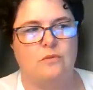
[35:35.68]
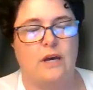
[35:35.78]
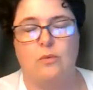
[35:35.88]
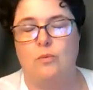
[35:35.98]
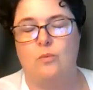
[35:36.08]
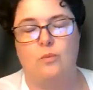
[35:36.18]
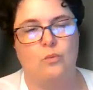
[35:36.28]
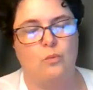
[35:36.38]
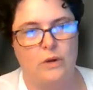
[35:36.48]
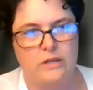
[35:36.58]
like,
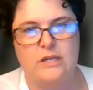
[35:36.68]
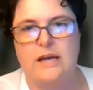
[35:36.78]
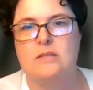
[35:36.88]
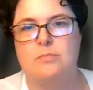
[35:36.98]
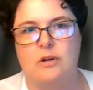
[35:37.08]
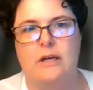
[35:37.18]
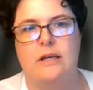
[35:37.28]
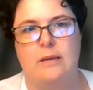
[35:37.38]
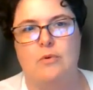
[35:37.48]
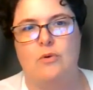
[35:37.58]
we desperately
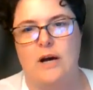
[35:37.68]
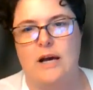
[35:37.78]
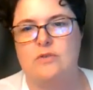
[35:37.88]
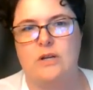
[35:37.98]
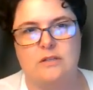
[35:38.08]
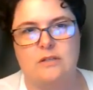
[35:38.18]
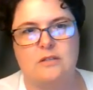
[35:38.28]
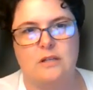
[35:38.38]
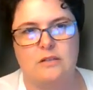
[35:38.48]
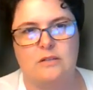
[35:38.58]
need more ice
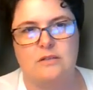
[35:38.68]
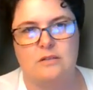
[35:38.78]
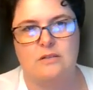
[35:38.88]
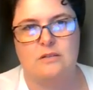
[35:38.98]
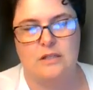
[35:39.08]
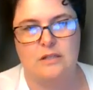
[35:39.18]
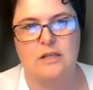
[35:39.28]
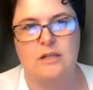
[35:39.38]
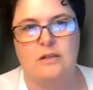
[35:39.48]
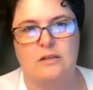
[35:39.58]
rinks in
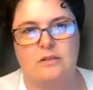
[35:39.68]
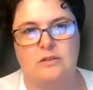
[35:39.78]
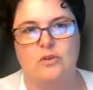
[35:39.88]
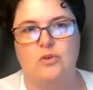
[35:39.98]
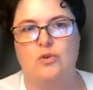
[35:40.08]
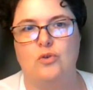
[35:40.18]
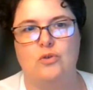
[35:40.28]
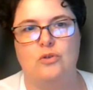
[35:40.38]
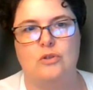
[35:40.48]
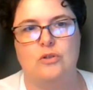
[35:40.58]
Sydney. There's a
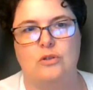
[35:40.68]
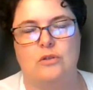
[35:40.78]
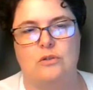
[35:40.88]
huge